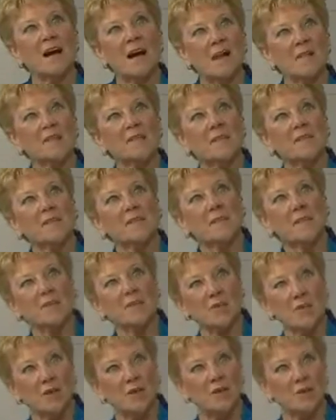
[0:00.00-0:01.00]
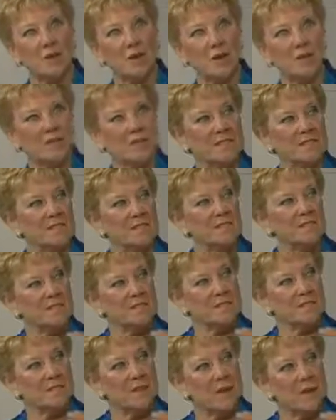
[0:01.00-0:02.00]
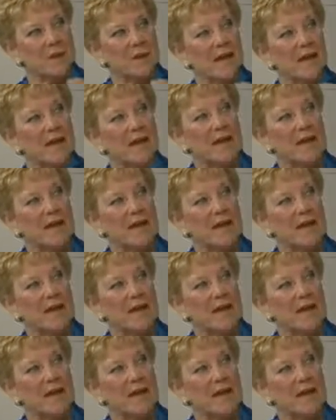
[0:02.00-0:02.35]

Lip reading: I think that an awful lot of this is just about